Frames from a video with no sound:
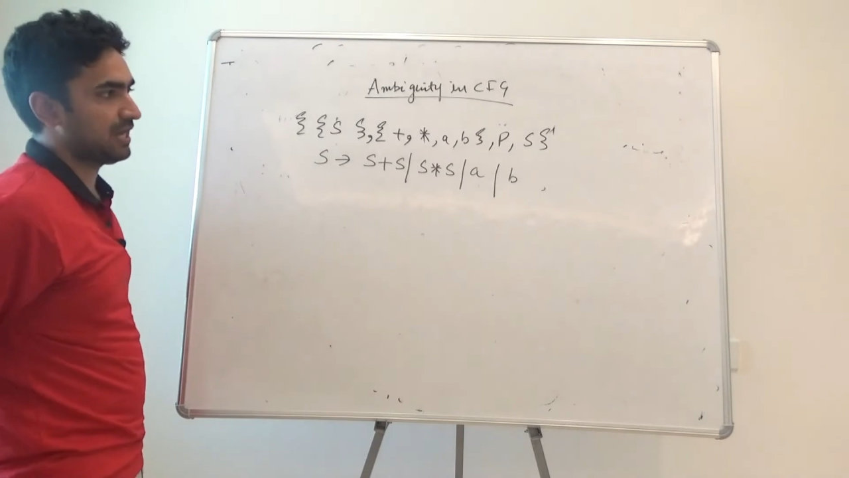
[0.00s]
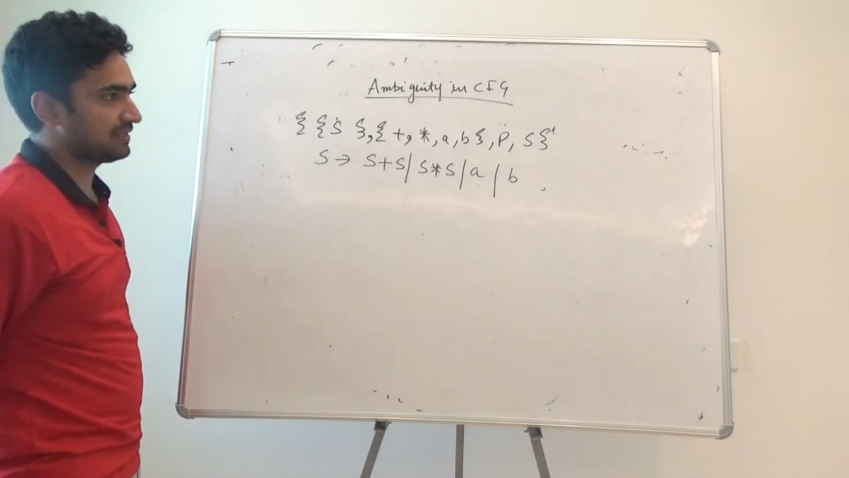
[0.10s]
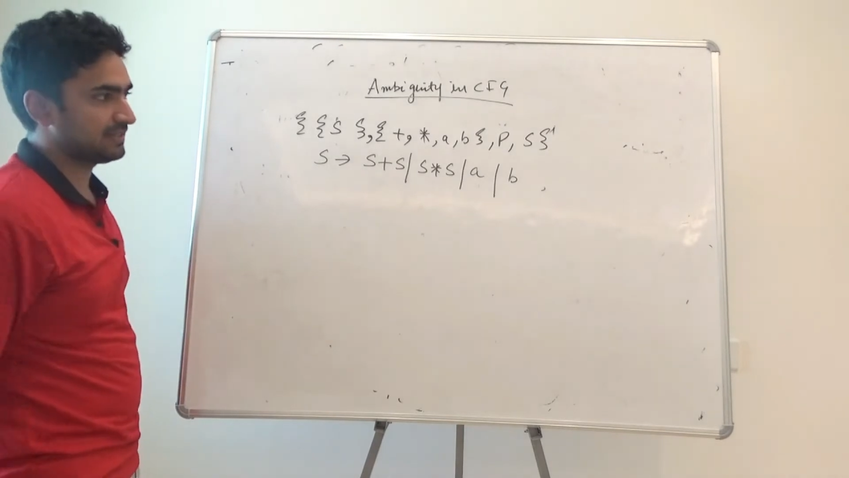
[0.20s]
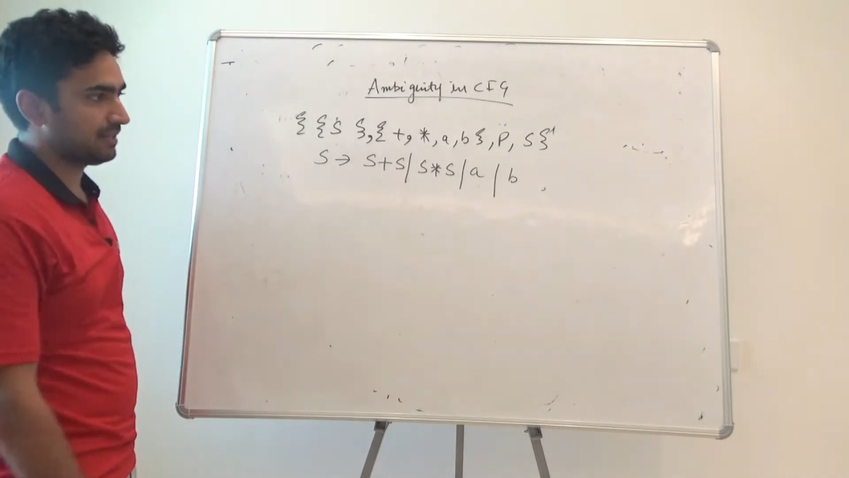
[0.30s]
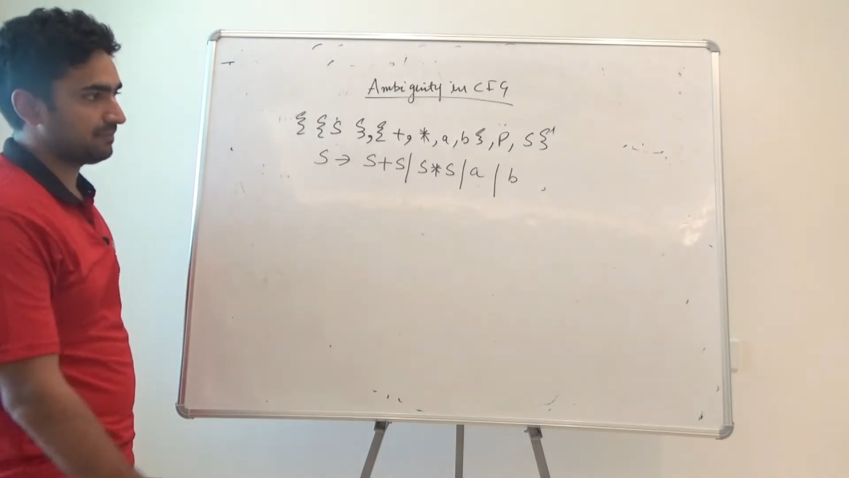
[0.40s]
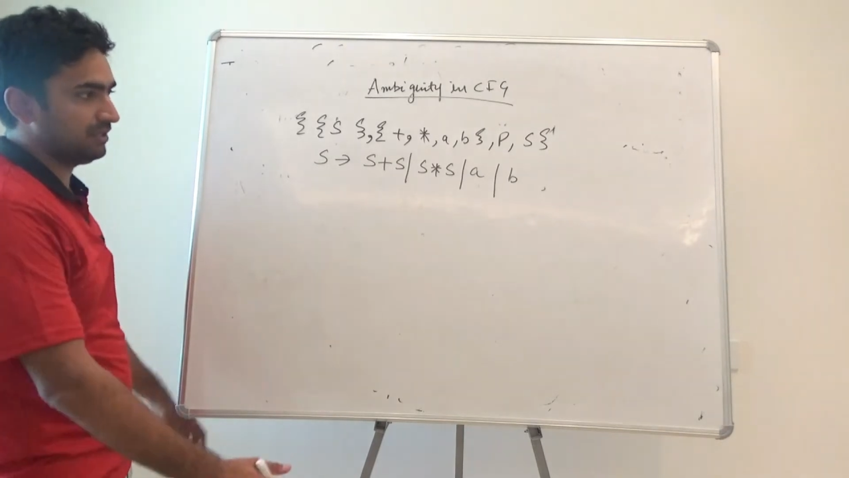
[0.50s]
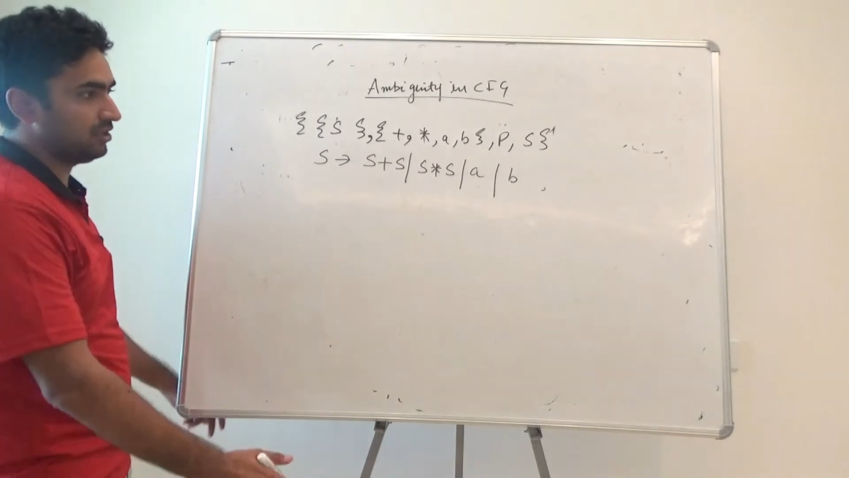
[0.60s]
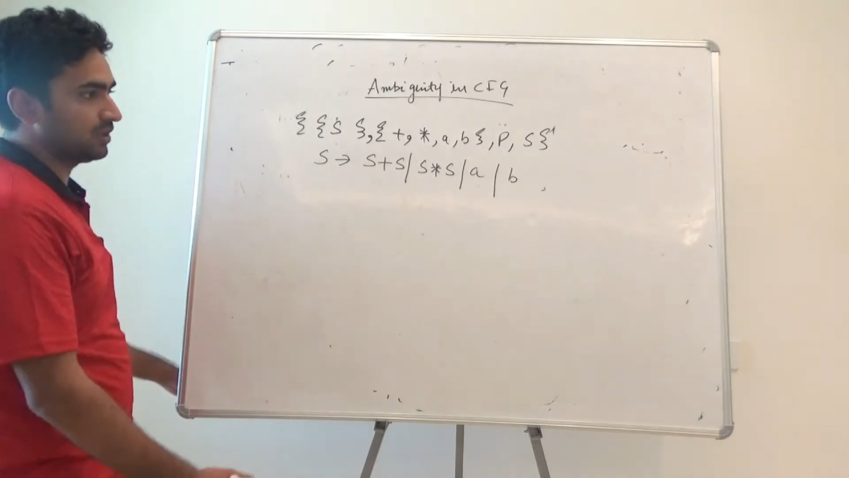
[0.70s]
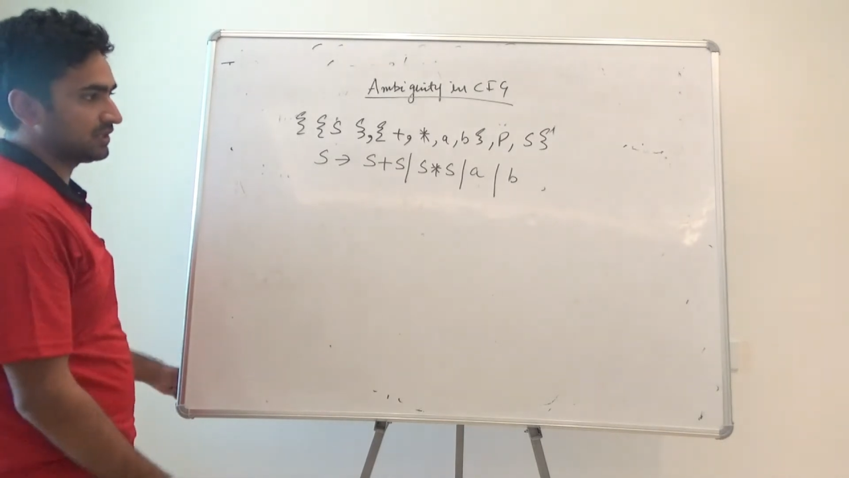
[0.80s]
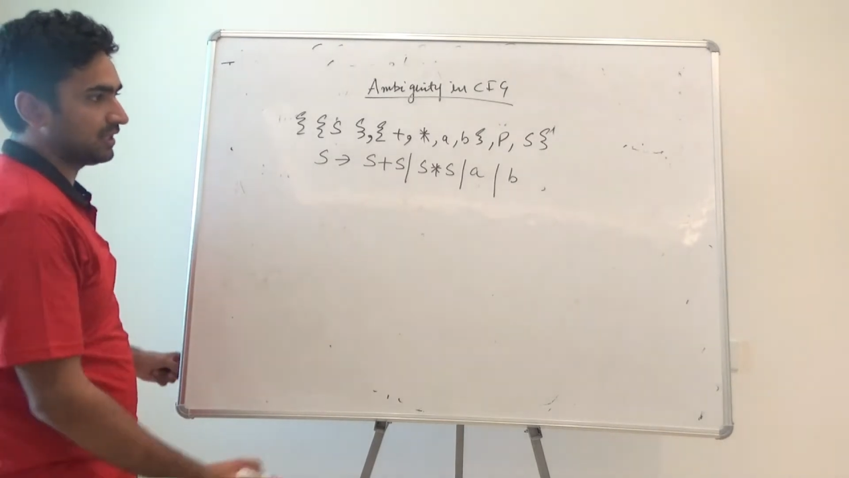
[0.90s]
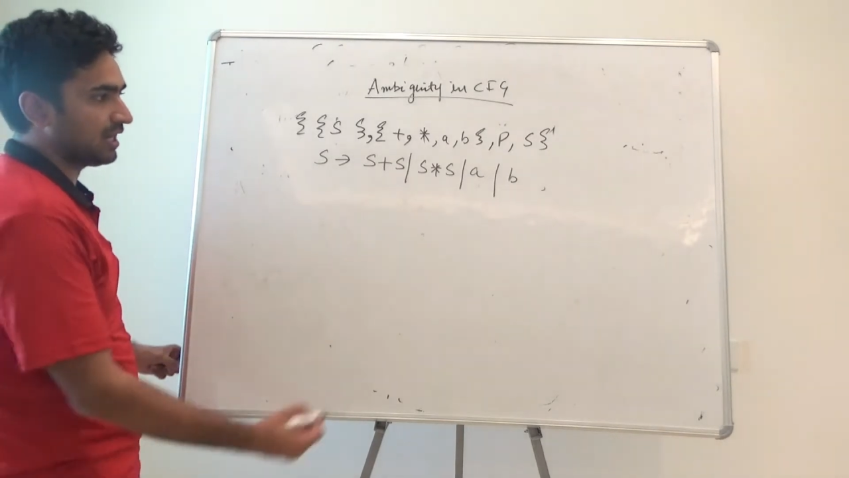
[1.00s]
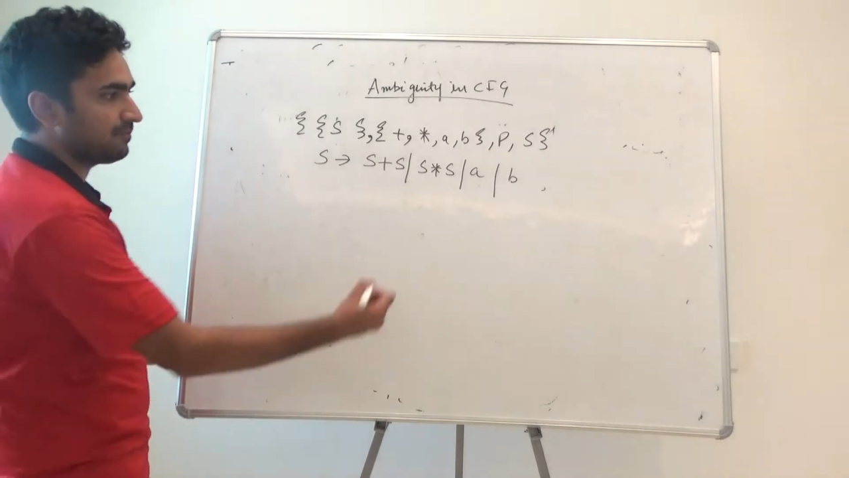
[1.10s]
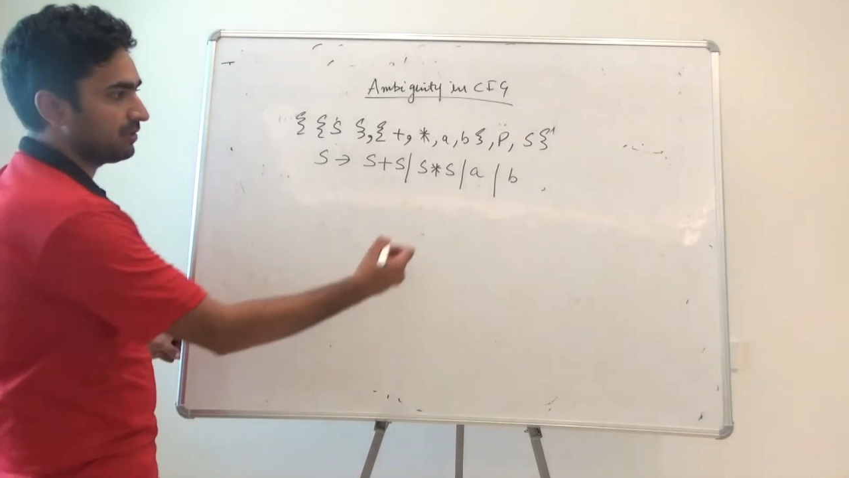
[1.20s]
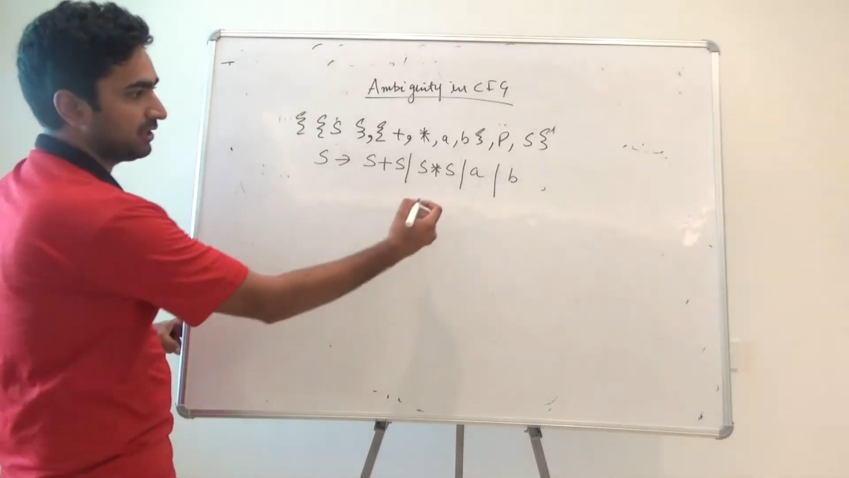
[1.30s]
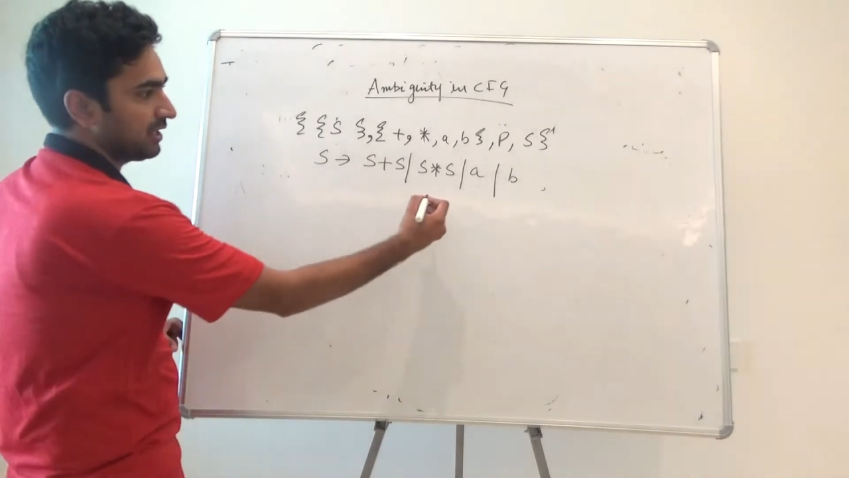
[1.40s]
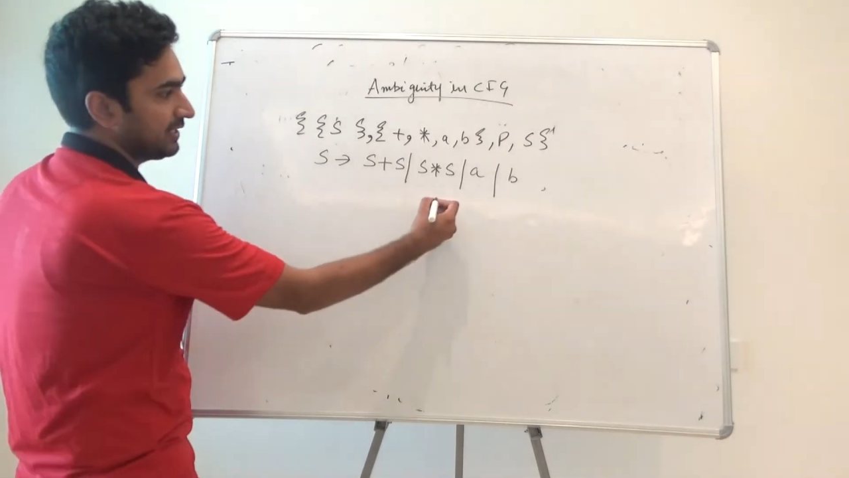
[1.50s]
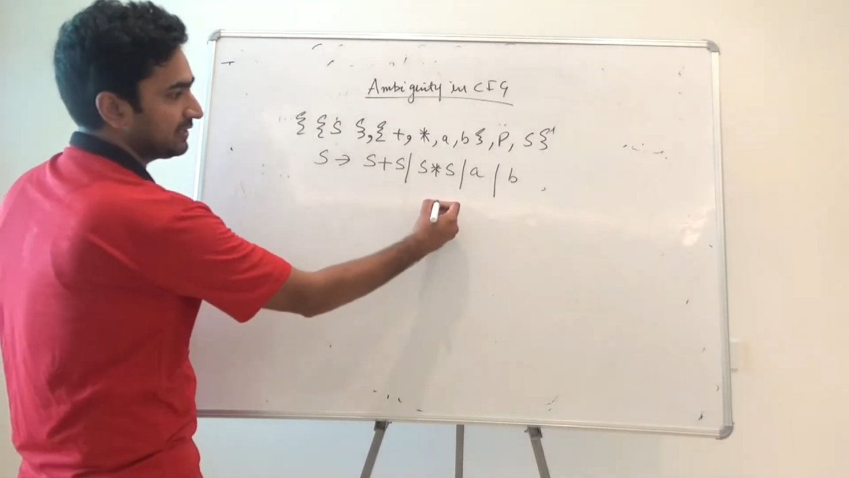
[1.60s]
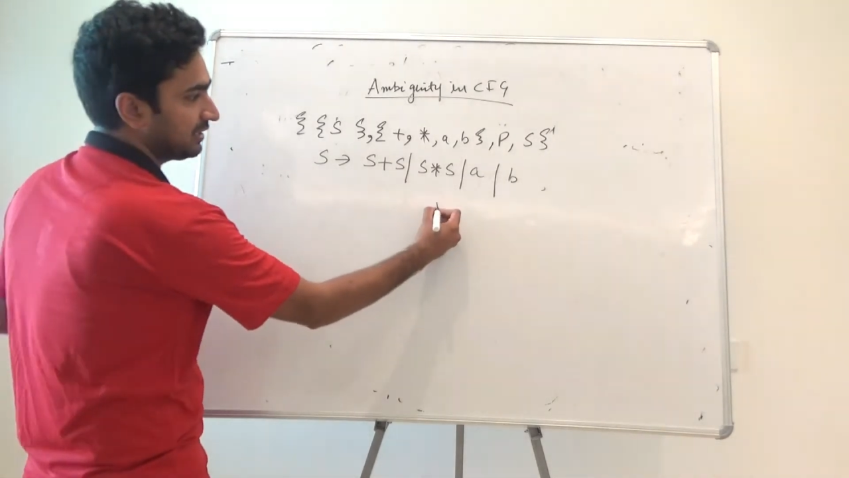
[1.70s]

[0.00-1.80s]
as an ambiguous grammar, guys?